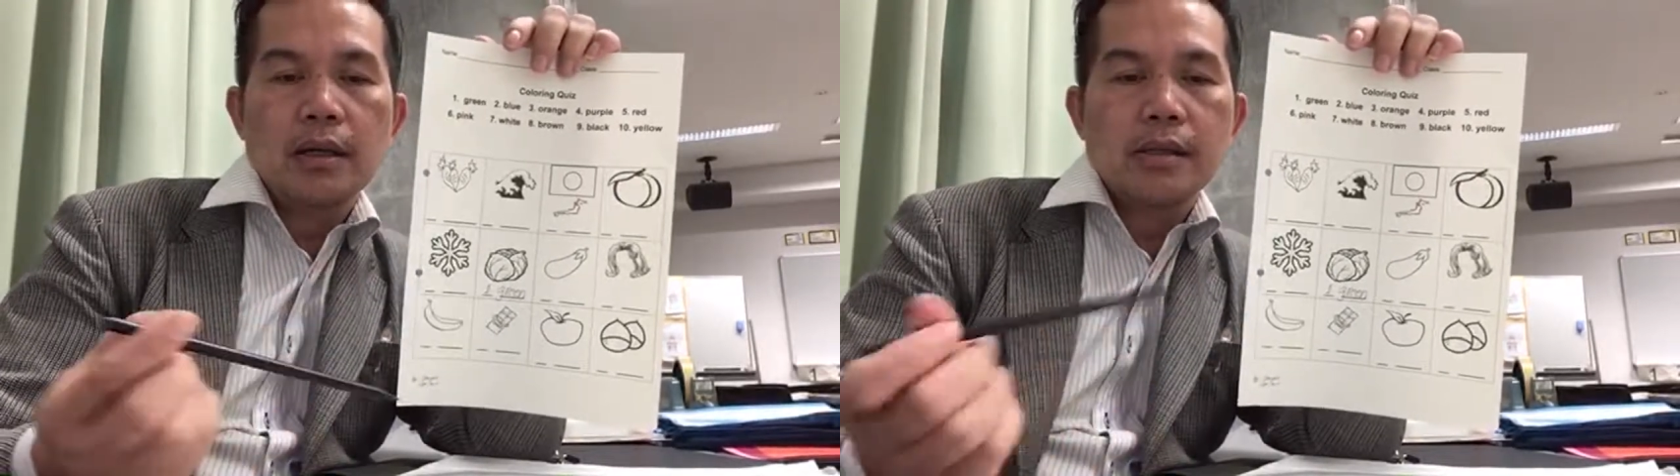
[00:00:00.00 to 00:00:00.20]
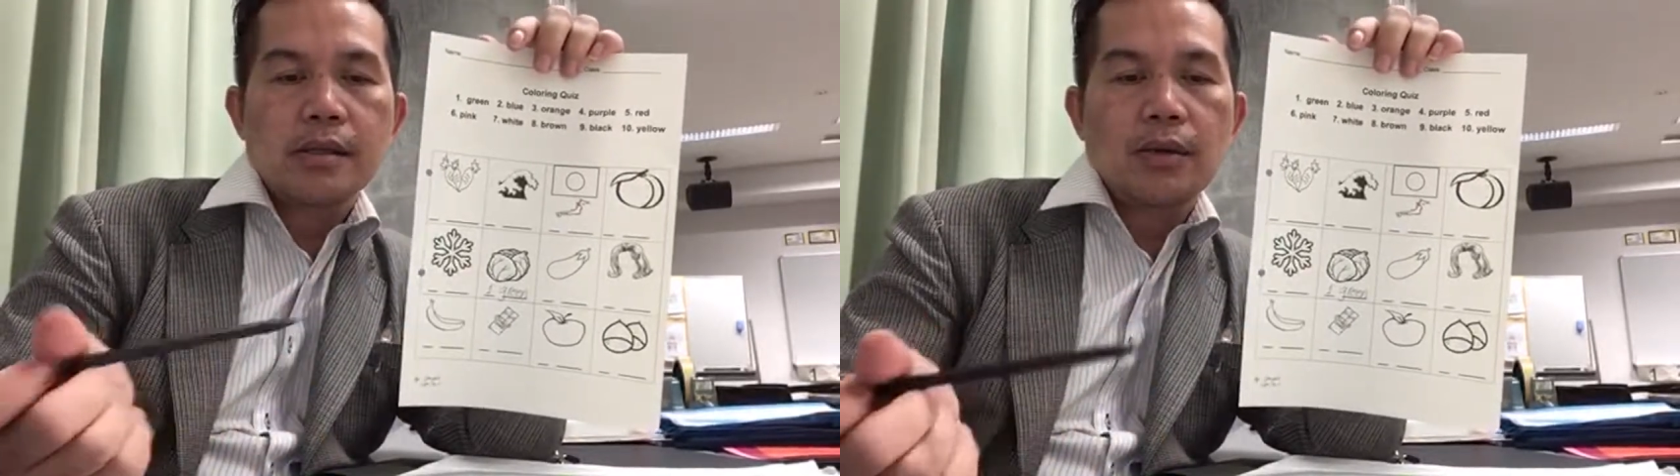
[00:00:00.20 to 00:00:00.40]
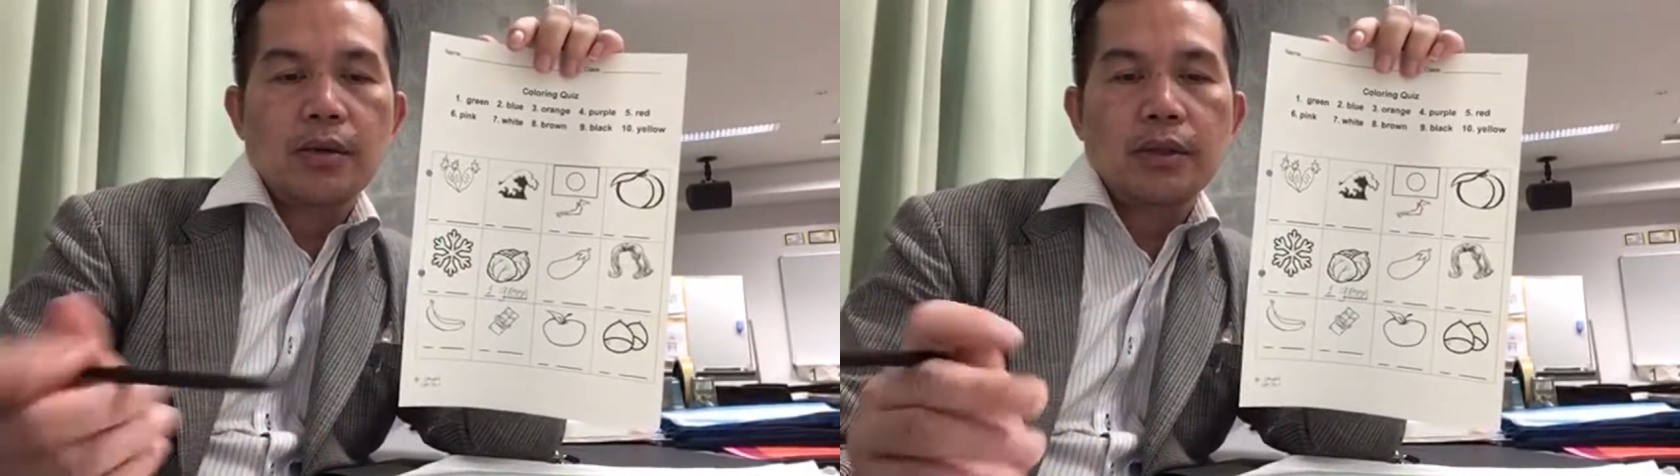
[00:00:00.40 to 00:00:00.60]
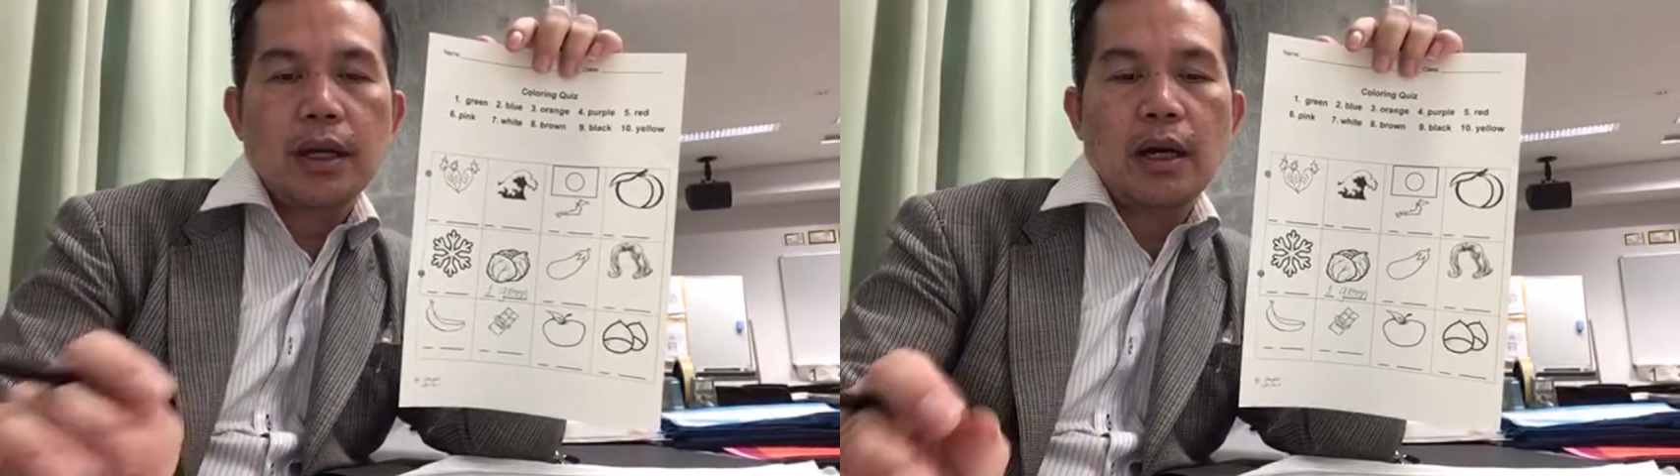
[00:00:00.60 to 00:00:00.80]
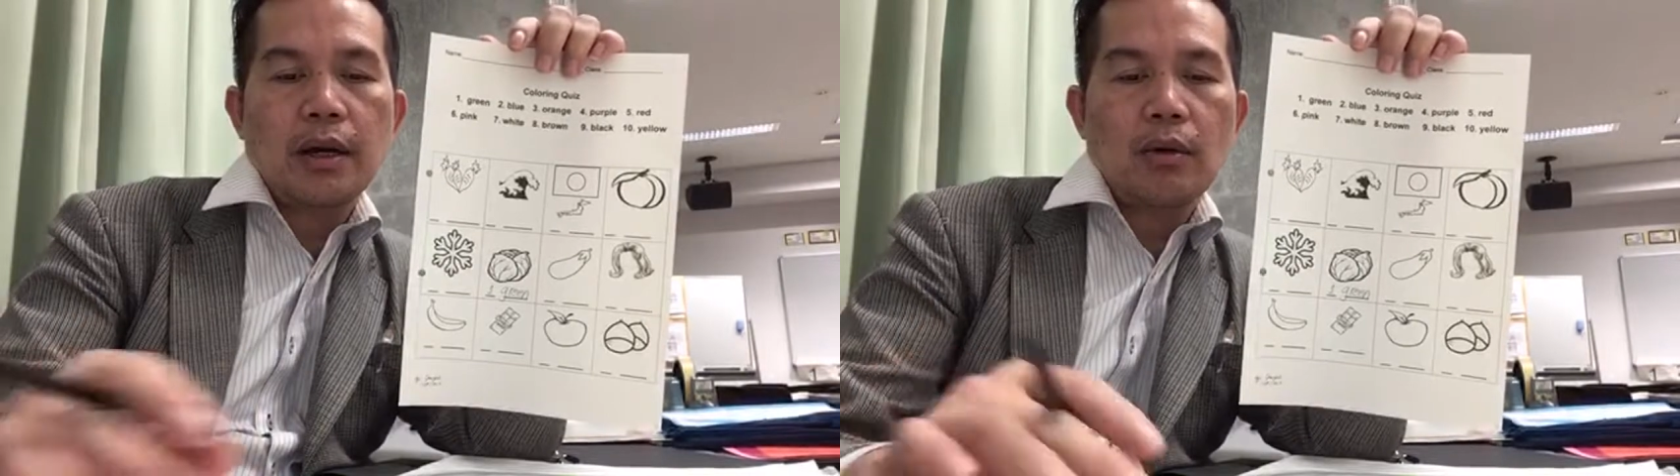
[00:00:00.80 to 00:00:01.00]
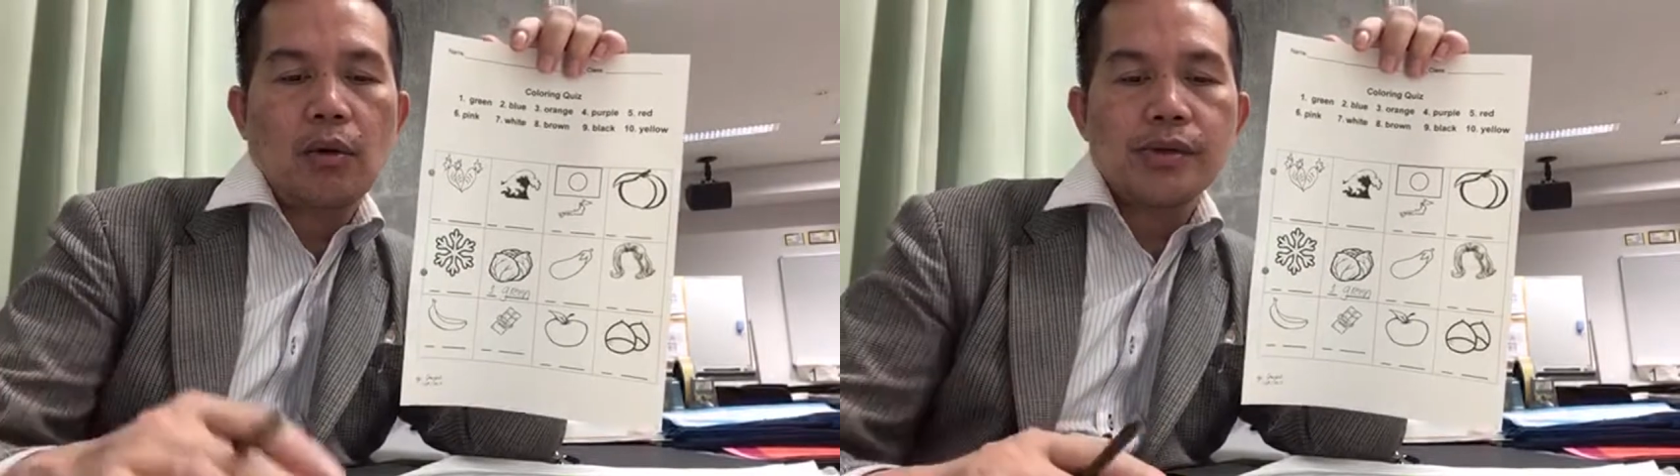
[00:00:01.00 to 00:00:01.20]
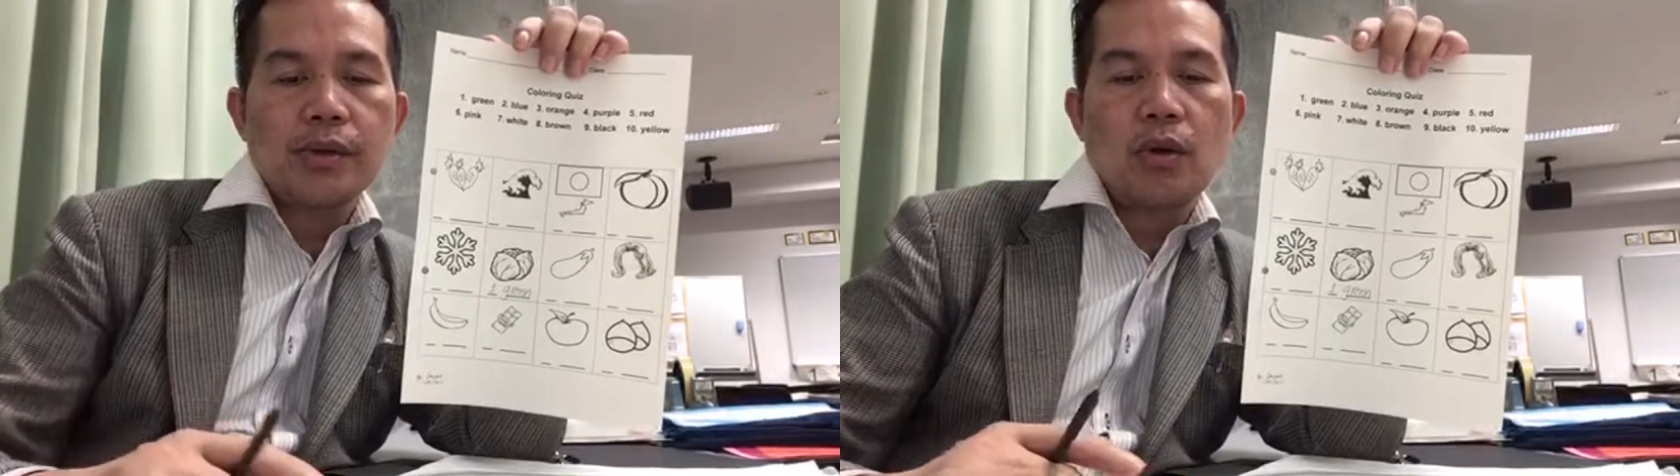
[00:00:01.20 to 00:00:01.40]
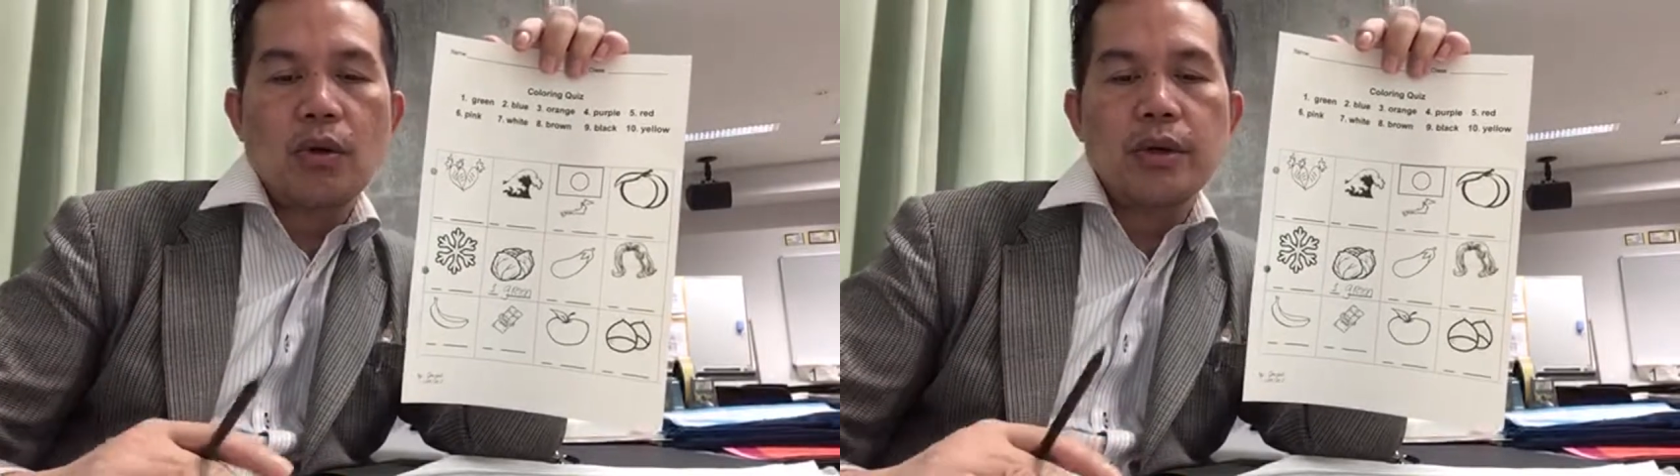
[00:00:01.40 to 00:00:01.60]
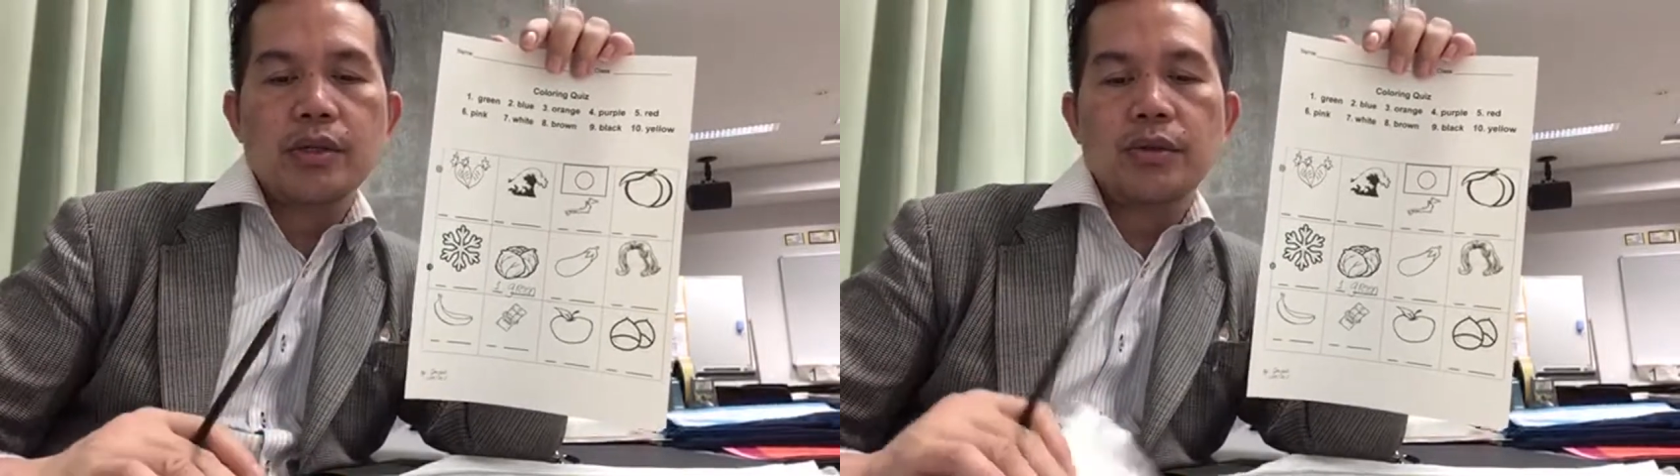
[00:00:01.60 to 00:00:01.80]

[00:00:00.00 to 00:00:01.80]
So they are also going